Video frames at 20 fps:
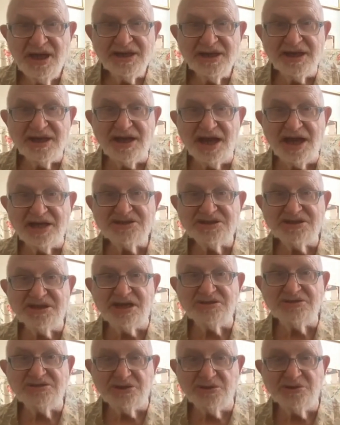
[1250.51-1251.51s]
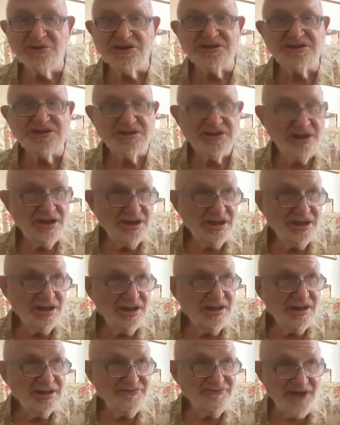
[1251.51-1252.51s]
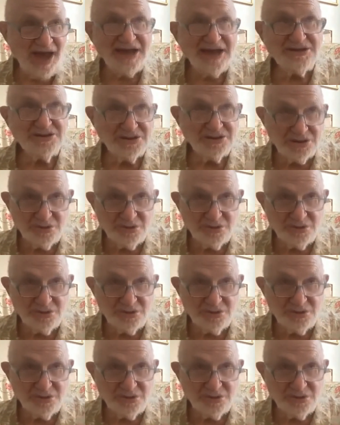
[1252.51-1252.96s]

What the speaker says: Can I send you his fax?